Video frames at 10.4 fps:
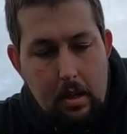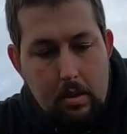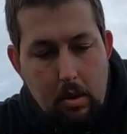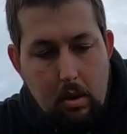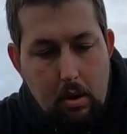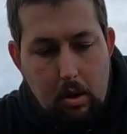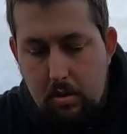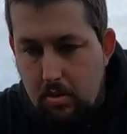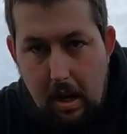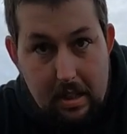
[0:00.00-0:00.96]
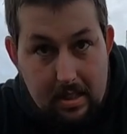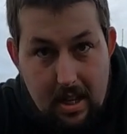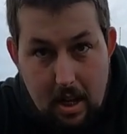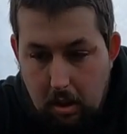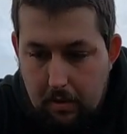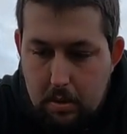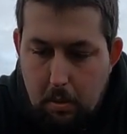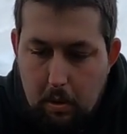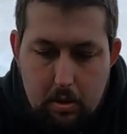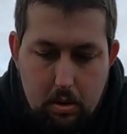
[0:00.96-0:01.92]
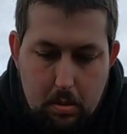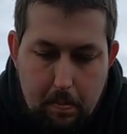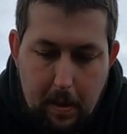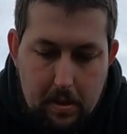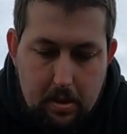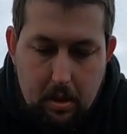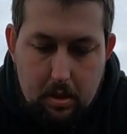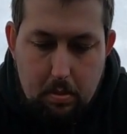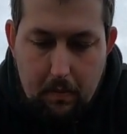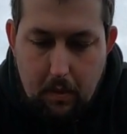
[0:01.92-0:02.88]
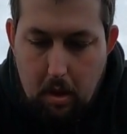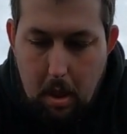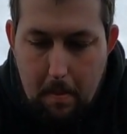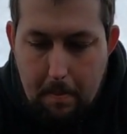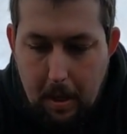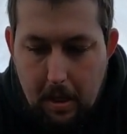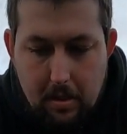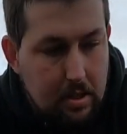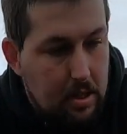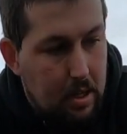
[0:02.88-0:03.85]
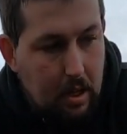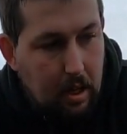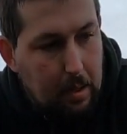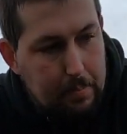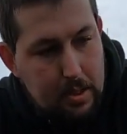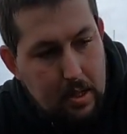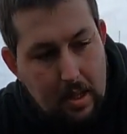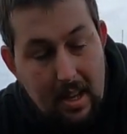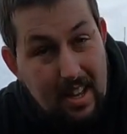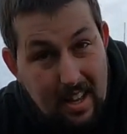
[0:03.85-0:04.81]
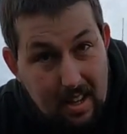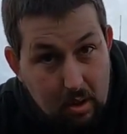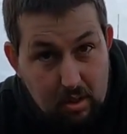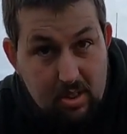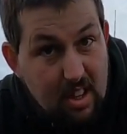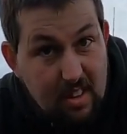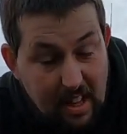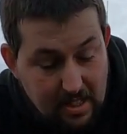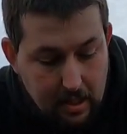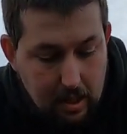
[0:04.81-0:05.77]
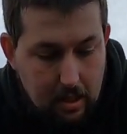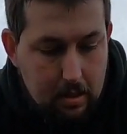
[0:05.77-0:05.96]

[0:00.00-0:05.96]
No trident tackle on this one, just basic swivel, beads, clips and hooks. That's it.